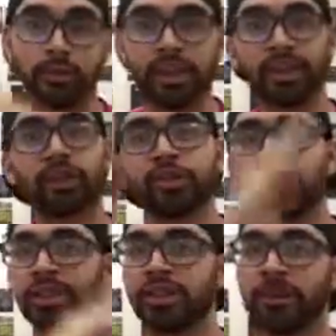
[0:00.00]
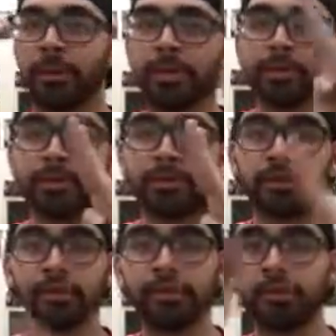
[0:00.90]
like a karate chop kind of.
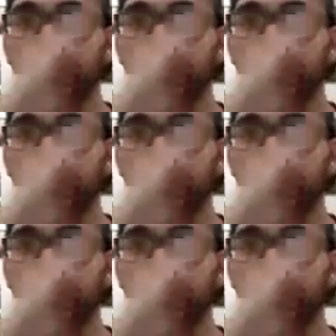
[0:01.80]
So this